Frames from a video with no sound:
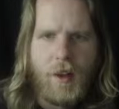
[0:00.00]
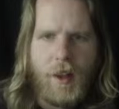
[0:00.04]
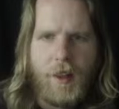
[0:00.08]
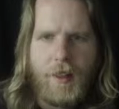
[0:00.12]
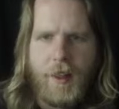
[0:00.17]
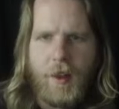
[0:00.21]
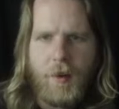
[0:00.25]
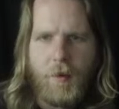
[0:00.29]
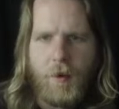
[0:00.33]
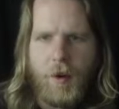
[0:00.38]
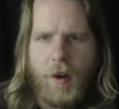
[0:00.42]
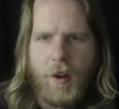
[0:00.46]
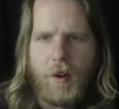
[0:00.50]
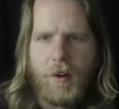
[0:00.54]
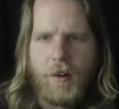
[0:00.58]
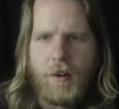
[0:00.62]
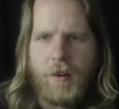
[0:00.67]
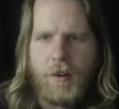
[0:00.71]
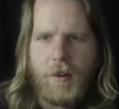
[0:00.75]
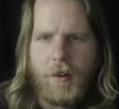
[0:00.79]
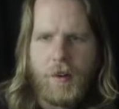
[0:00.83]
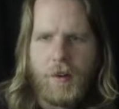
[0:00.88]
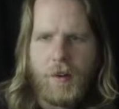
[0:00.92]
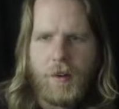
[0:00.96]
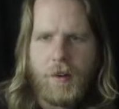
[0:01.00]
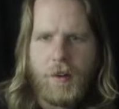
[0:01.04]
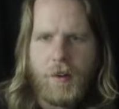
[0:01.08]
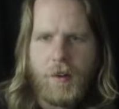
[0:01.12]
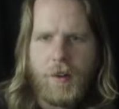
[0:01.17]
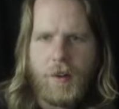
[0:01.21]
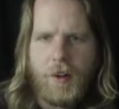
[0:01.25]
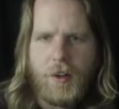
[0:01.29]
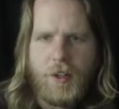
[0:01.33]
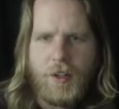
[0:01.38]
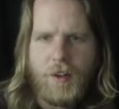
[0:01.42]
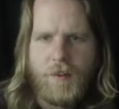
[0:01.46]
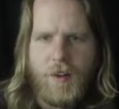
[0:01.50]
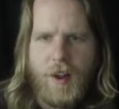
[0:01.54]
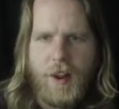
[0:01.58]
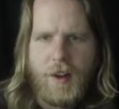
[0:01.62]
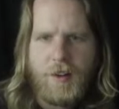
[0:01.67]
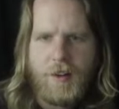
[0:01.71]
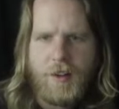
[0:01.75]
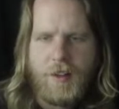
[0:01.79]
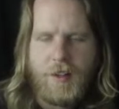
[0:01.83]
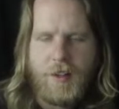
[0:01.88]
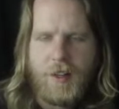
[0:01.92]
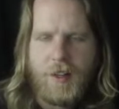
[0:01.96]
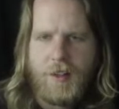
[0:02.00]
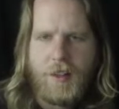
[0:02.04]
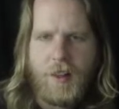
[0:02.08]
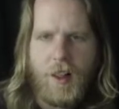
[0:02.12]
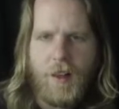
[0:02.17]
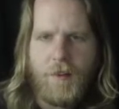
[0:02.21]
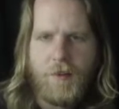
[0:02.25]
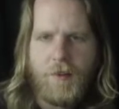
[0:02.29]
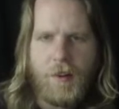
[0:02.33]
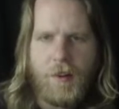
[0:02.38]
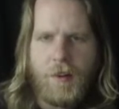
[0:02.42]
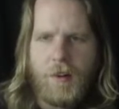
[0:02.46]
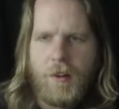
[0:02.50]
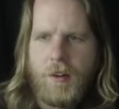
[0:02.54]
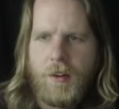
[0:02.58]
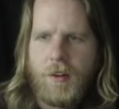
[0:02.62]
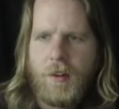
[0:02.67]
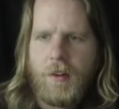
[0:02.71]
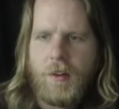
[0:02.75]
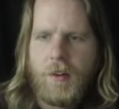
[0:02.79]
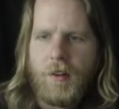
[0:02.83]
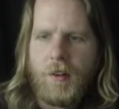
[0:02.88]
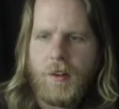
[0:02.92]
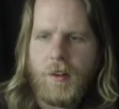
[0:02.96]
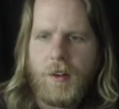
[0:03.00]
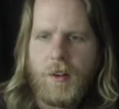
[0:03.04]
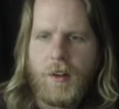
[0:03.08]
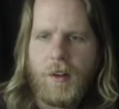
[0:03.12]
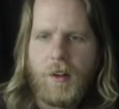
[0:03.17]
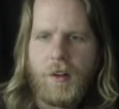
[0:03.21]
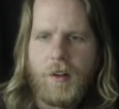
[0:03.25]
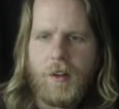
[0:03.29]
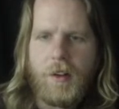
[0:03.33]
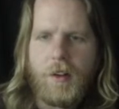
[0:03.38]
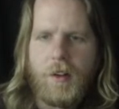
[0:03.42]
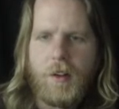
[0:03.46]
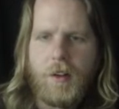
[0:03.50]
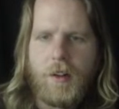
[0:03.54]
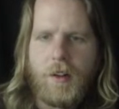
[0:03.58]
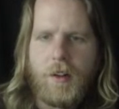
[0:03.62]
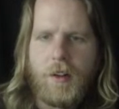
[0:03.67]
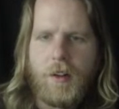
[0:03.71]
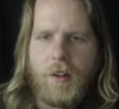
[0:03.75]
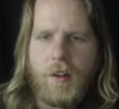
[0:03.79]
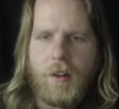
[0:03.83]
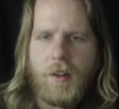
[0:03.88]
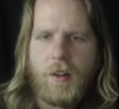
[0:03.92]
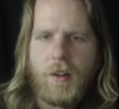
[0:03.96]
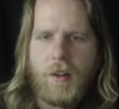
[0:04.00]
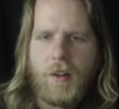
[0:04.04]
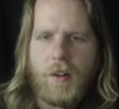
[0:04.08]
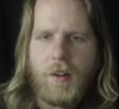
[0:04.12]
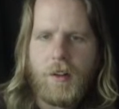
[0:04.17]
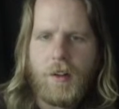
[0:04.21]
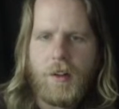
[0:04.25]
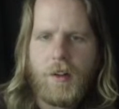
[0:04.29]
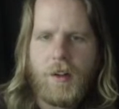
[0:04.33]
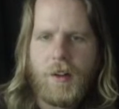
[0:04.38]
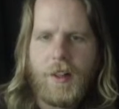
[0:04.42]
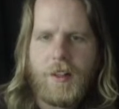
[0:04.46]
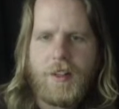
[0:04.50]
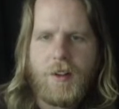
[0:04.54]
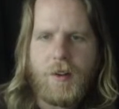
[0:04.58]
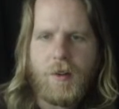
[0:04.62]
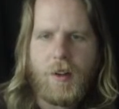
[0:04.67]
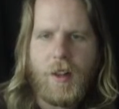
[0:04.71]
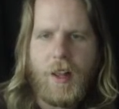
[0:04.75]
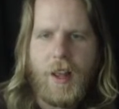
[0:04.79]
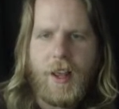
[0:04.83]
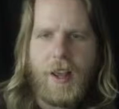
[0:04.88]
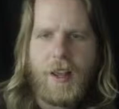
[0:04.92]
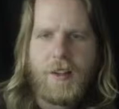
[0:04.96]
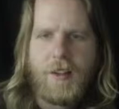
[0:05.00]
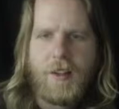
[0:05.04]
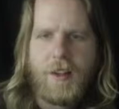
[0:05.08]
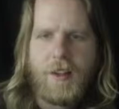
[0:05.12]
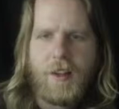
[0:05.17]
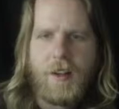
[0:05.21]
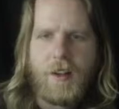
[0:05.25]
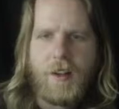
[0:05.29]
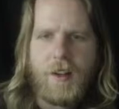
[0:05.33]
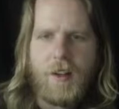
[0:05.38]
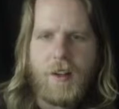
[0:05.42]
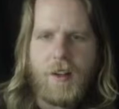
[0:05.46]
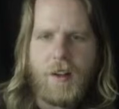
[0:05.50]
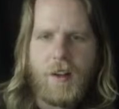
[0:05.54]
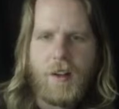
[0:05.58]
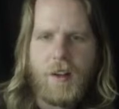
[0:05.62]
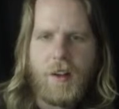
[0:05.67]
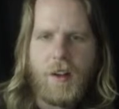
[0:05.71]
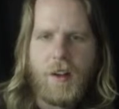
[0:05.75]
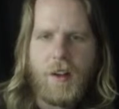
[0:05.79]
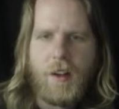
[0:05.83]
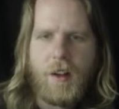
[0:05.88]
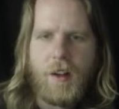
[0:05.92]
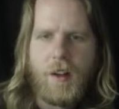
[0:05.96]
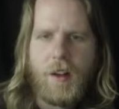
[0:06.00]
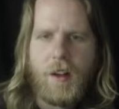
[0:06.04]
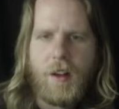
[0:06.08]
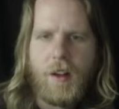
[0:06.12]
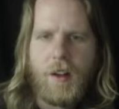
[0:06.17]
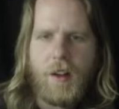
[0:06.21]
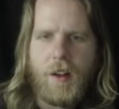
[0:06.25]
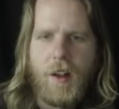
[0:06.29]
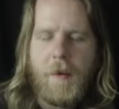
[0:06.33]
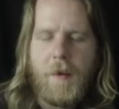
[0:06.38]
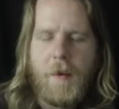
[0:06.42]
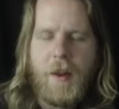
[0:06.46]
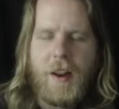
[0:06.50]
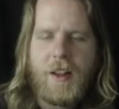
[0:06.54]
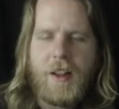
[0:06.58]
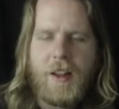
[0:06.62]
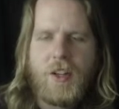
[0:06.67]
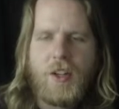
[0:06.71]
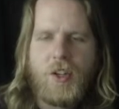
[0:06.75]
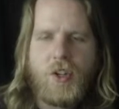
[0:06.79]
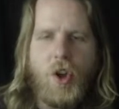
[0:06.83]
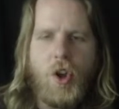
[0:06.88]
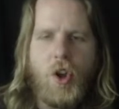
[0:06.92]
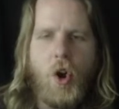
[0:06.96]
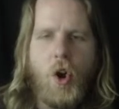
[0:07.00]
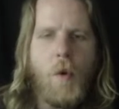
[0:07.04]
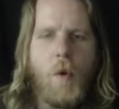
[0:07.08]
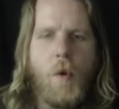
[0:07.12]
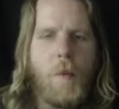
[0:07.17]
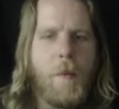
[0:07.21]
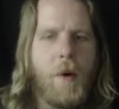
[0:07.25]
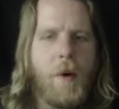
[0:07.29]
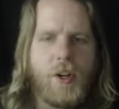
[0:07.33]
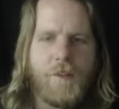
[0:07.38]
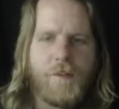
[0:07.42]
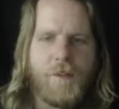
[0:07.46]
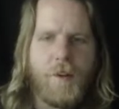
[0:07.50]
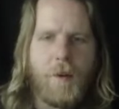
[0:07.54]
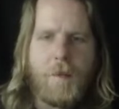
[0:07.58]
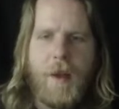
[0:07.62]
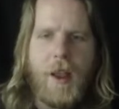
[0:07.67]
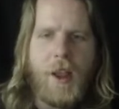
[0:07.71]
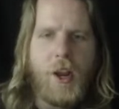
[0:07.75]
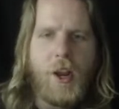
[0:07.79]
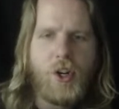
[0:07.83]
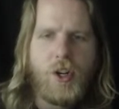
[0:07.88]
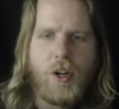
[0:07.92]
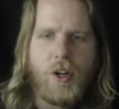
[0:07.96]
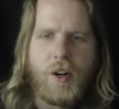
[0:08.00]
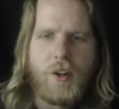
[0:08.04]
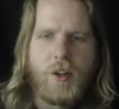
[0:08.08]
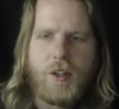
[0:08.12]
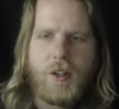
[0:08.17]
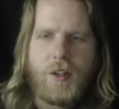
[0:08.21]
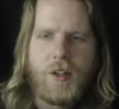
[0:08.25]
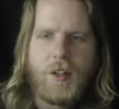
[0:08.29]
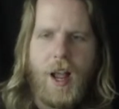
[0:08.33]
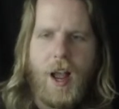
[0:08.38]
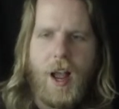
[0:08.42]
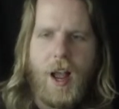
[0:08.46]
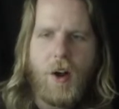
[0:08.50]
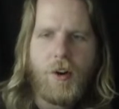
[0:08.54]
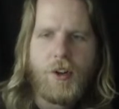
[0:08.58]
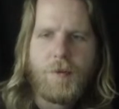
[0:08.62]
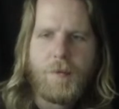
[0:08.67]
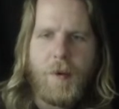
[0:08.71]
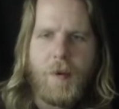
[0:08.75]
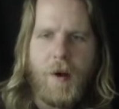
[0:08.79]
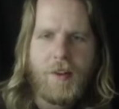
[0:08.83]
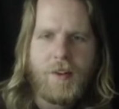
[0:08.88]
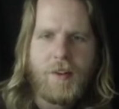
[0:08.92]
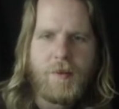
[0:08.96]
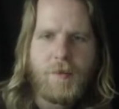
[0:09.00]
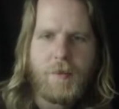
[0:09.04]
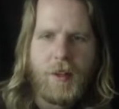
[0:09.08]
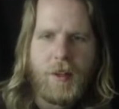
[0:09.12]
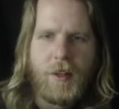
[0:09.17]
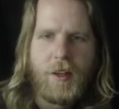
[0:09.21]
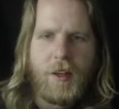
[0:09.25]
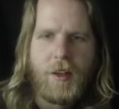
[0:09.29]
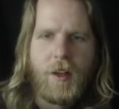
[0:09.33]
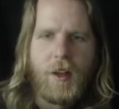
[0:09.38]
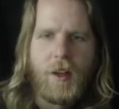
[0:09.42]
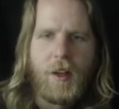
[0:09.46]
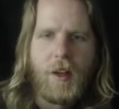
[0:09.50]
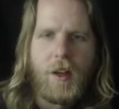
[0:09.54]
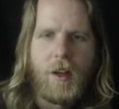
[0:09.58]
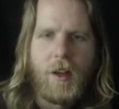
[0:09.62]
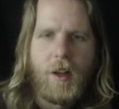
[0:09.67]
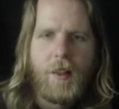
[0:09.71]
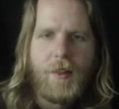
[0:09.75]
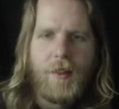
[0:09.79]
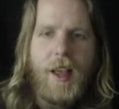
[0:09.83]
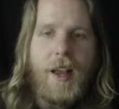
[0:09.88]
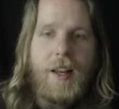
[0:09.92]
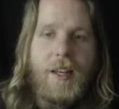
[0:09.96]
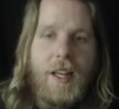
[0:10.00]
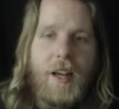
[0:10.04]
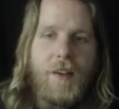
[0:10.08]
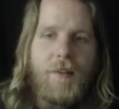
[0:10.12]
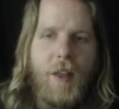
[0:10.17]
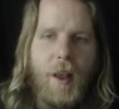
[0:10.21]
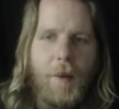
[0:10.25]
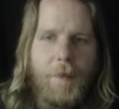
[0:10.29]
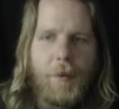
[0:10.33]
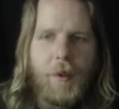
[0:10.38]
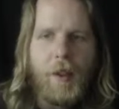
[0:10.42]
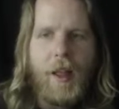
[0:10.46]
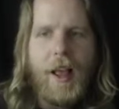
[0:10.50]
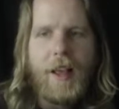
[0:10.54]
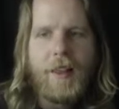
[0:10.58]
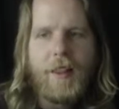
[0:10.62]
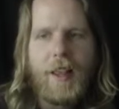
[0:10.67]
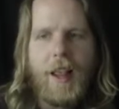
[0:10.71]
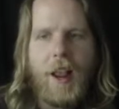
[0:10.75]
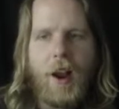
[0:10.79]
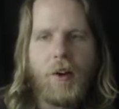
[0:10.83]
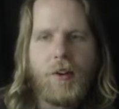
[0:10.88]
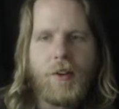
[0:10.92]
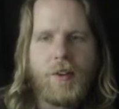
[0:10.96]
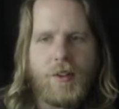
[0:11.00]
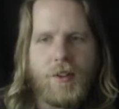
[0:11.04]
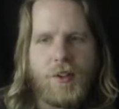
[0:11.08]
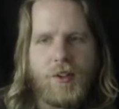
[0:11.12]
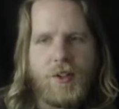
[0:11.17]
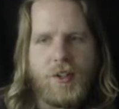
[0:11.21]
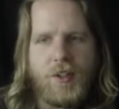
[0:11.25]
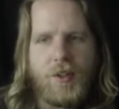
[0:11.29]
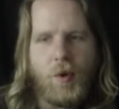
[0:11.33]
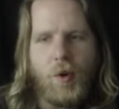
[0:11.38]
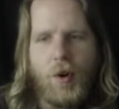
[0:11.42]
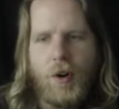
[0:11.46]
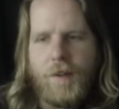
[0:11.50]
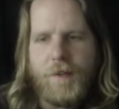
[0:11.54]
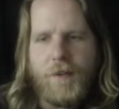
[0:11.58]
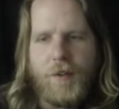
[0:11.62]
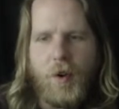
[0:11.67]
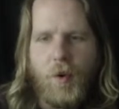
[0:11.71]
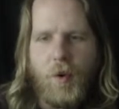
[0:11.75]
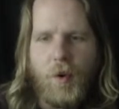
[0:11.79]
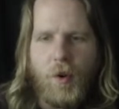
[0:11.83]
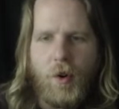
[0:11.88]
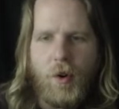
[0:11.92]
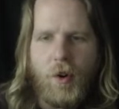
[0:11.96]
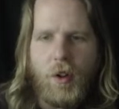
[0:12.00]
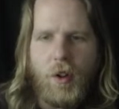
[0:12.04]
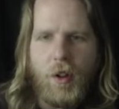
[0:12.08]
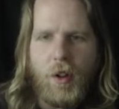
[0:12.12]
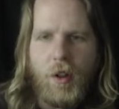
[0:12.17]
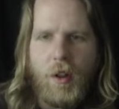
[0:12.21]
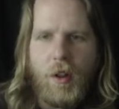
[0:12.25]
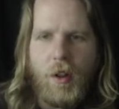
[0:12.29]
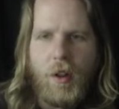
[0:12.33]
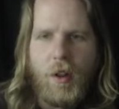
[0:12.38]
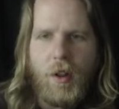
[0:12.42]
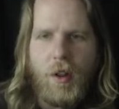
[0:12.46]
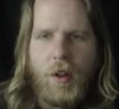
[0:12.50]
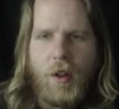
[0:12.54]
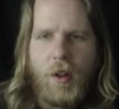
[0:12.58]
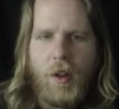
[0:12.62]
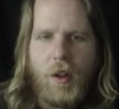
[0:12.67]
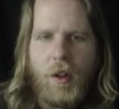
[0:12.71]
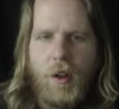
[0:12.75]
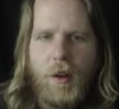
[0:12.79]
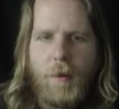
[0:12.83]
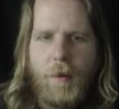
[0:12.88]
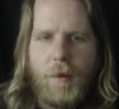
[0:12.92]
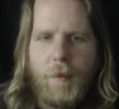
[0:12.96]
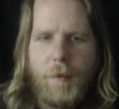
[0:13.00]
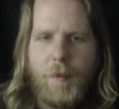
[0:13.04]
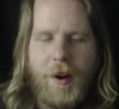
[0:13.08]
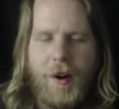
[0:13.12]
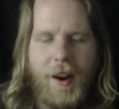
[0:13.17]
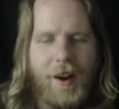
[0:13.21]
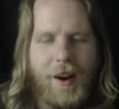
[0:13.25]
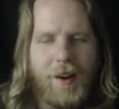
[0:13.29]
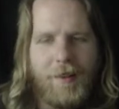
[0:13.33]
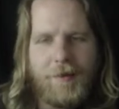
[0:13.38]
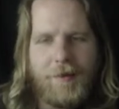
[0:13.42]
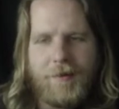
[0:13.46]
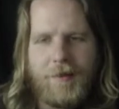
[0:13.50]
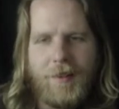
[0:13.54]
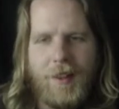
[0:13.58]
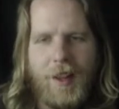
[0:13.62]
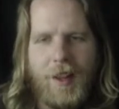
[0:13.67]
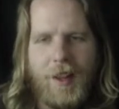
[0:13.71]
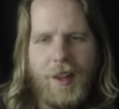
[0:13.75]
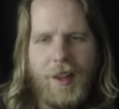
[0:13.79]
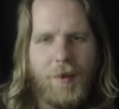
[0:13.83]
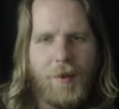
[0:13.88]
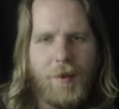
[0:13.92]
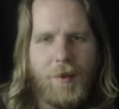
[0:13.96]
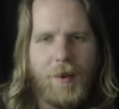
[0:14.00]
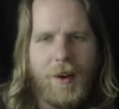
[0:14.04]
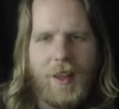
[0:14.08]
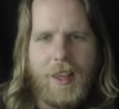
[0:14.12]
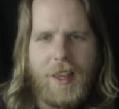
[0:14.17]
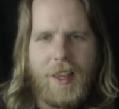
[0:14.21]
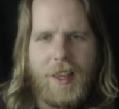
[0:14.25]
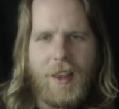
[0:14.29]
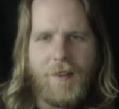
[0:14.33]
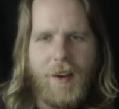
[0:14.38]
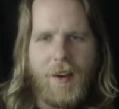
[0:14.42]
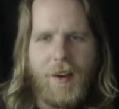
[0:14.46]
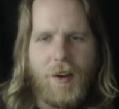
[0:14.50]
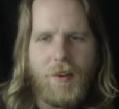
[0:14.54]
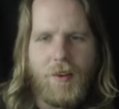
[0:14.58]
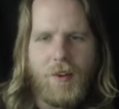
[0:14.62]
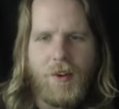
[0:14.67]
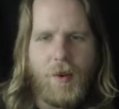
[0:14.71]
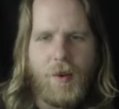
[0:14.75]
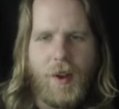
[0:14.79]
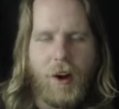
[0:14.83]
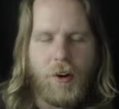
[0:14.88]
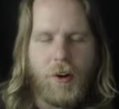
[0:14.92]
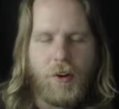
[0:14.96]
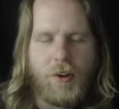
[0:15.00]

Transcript: And then what? They just advance to 6th level? Ugh. Oh, that's so lazy. I mean, it's so much information. It's just like, how could you possibly... The idea of like playing the characters is sort of cool, but I don't want to give out new character